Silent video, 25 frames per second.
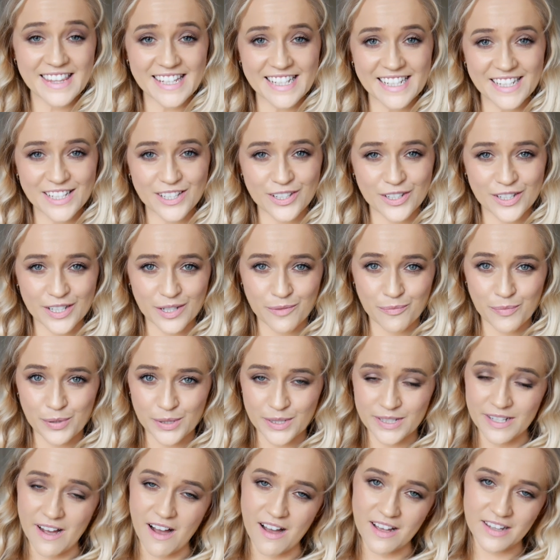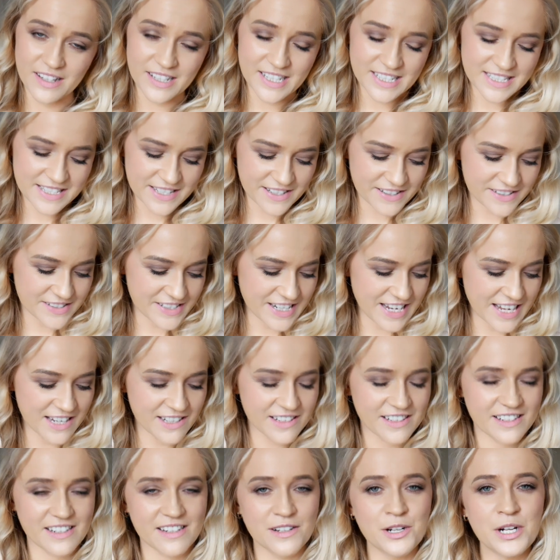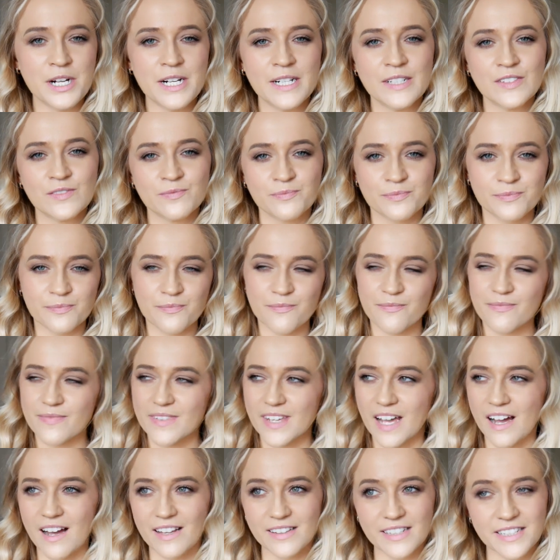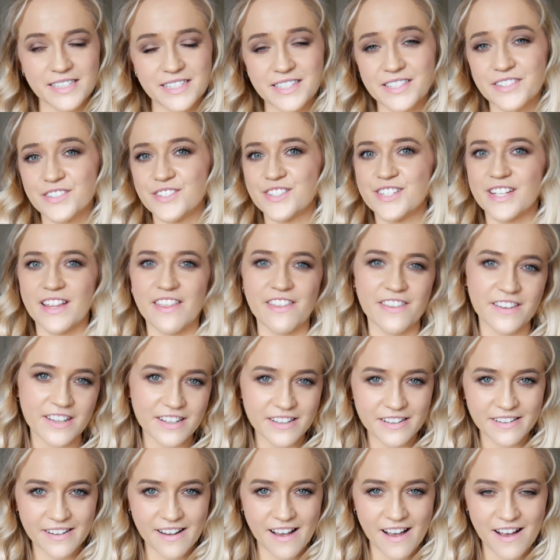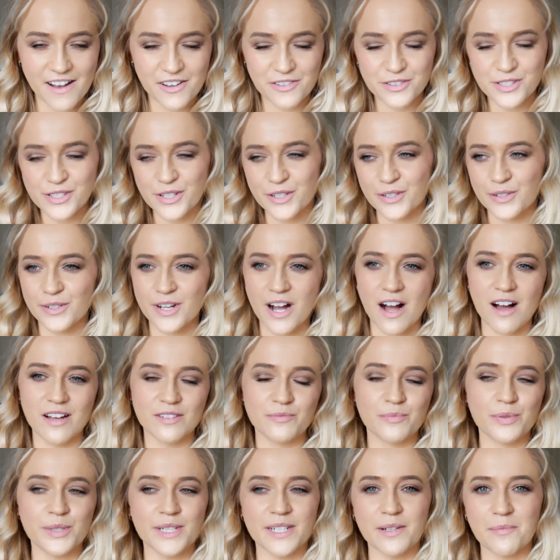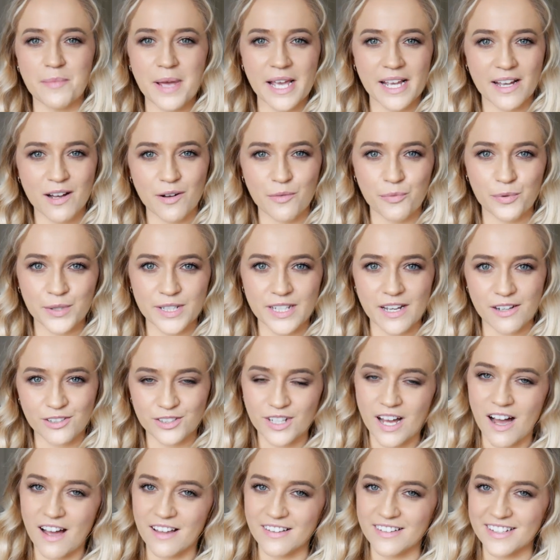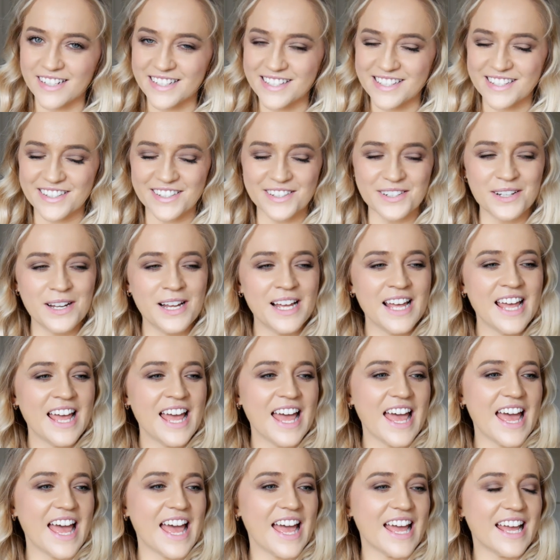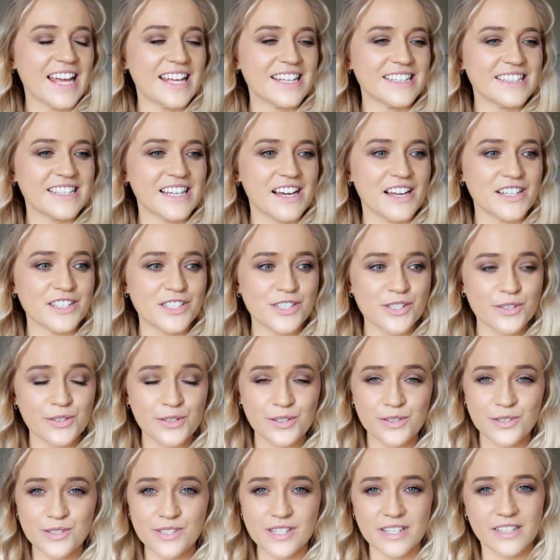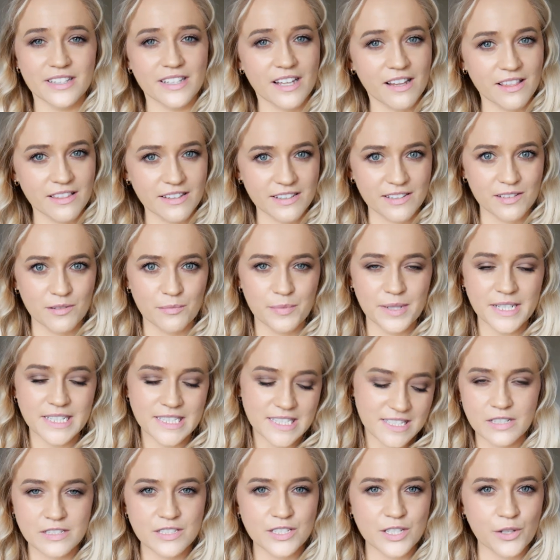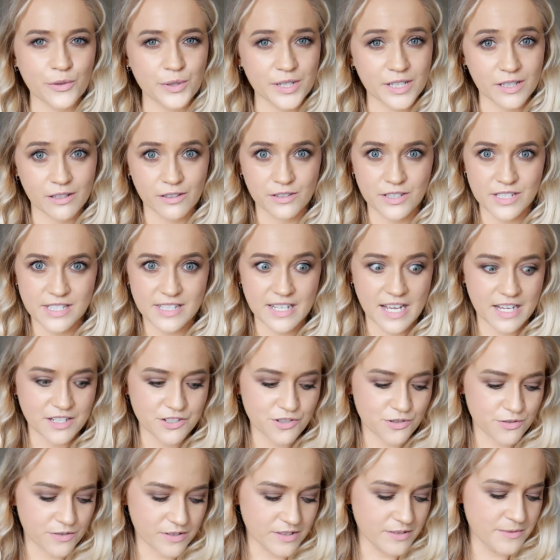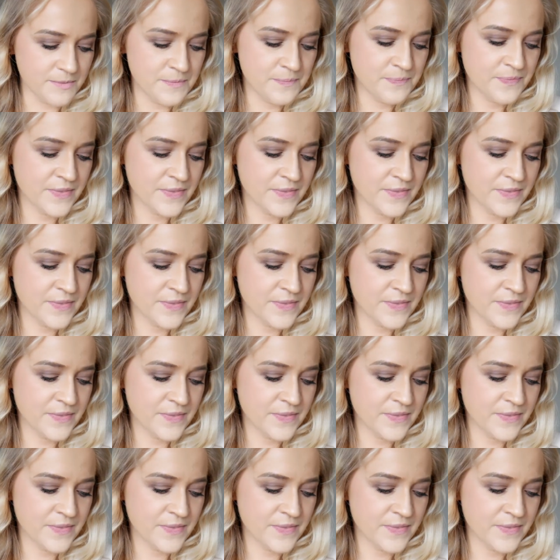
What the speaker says: thing, you can put highlighter, and highlighter is a thing now, so you can't put a makeup without highlighter, and I do use it a little bit so it looks natural.